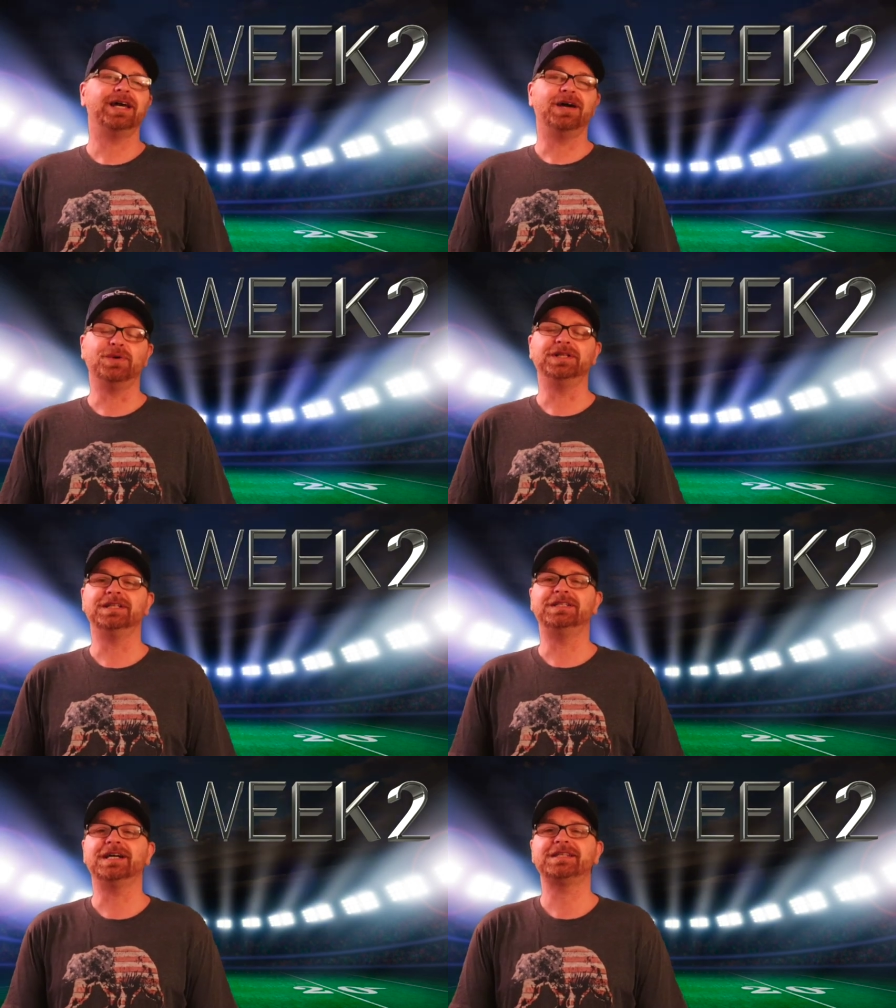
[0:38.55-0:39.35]
and when
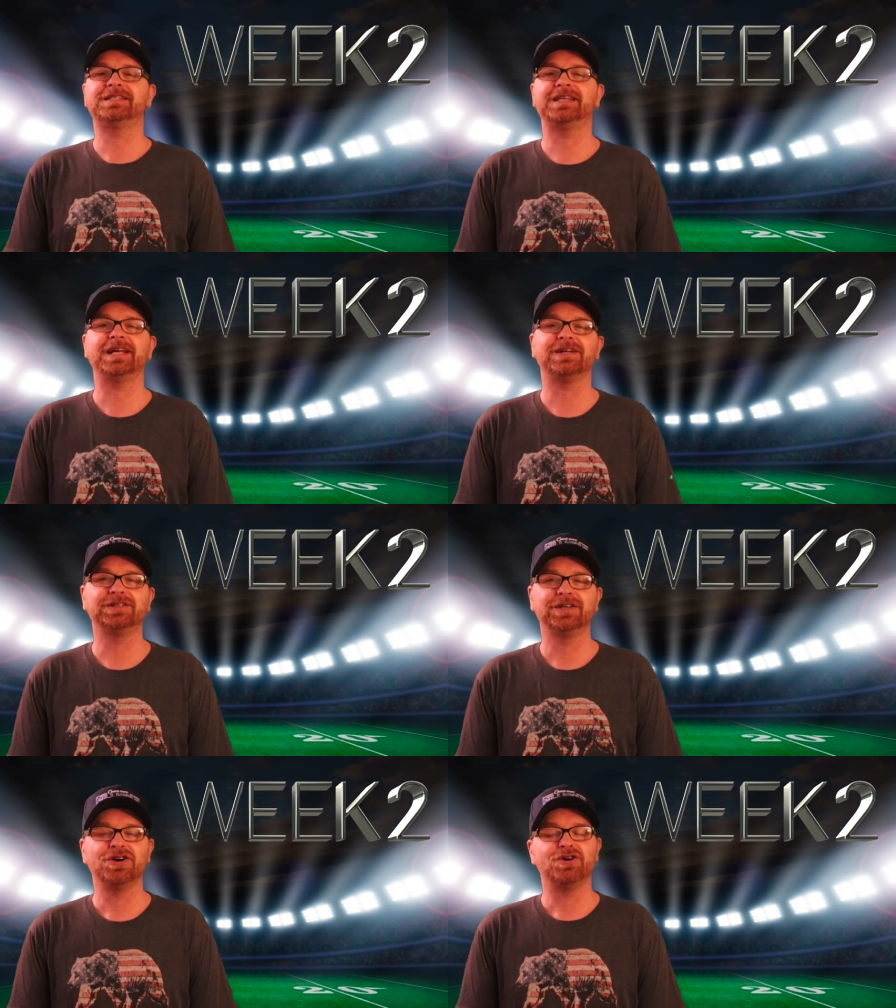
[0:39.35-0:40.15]
the dust
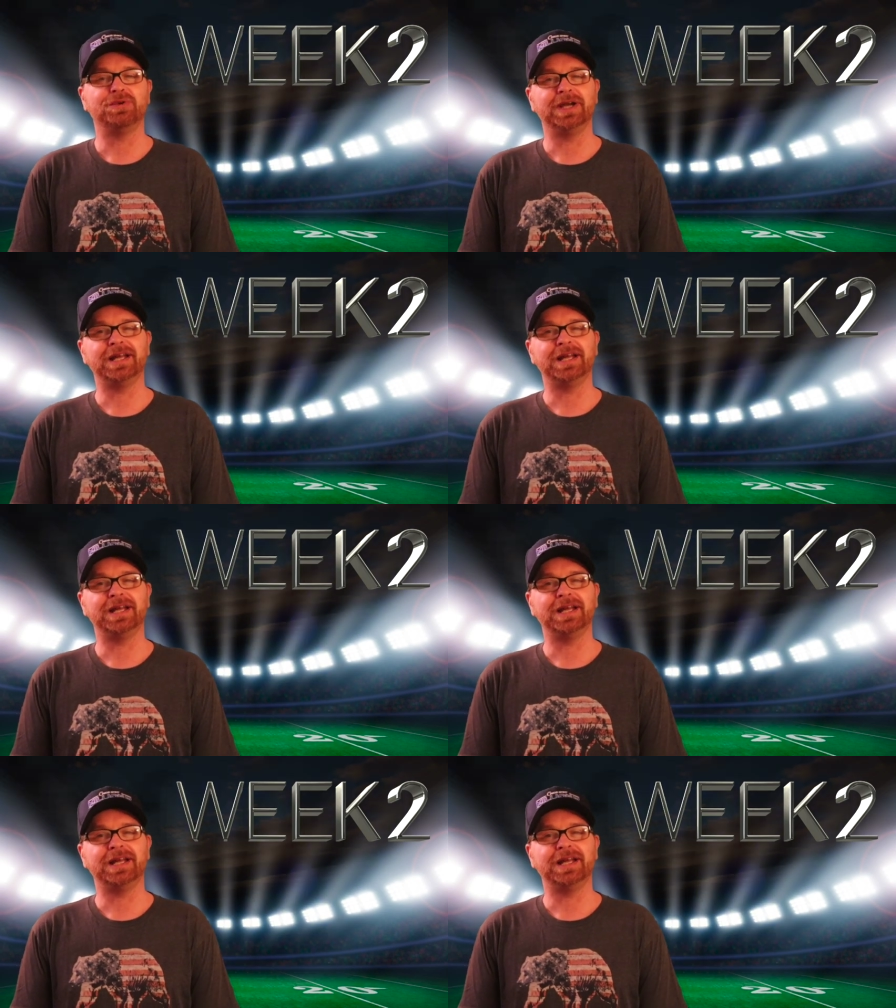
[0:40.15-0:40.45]
settled, we